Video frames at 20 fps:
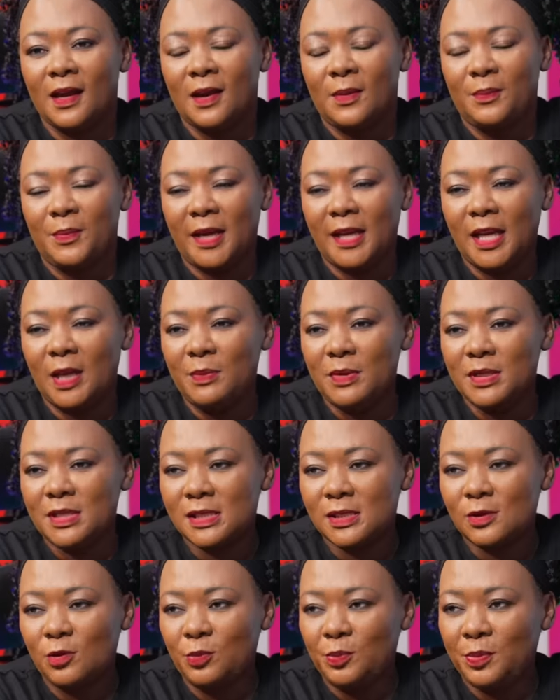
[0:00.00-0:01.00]
My name
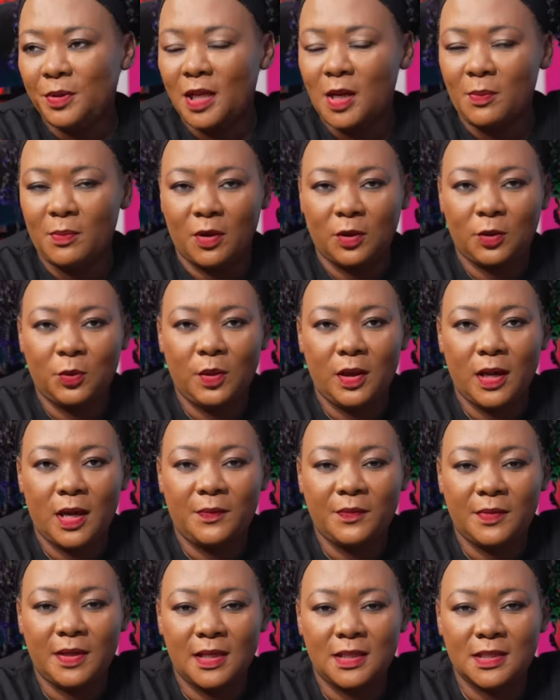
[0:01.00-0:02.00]
is Omphile Maotwe. I'm
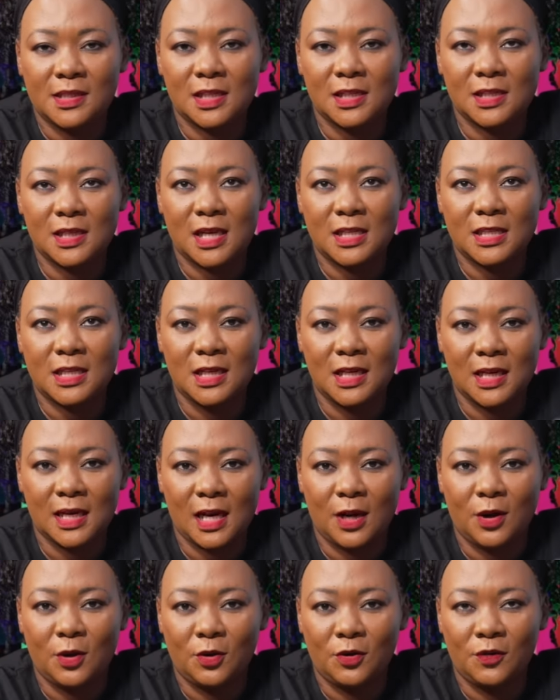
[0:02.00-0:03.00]
the Treasurer
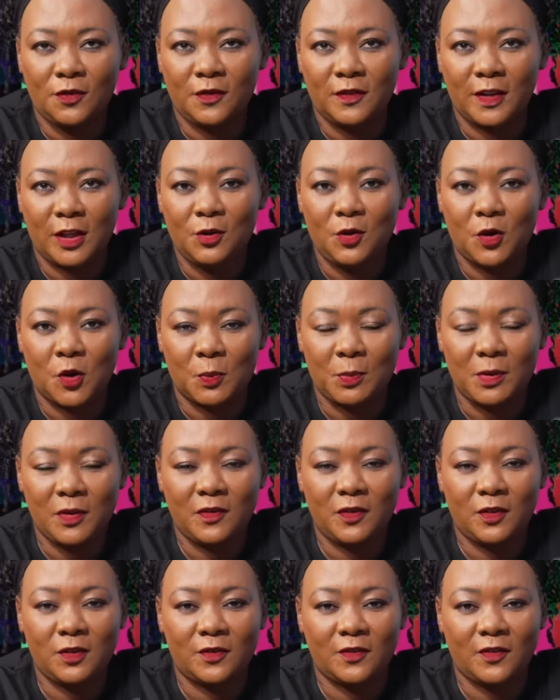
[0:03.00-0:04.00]
General of the Economic
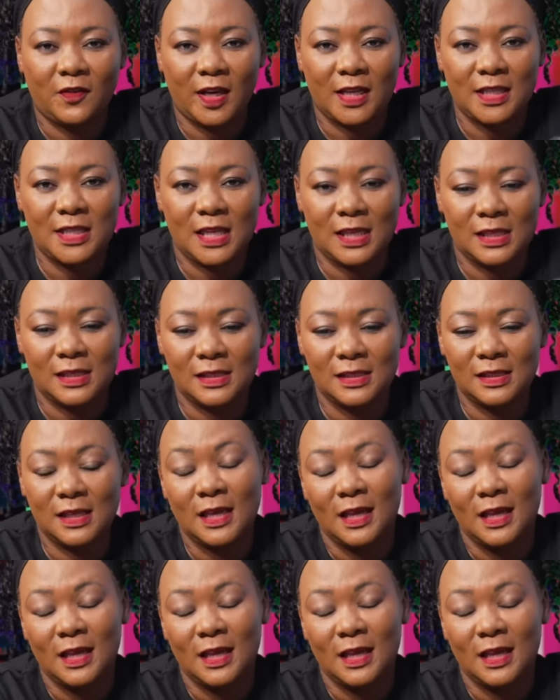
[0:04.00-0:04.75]
Freedom Fighters.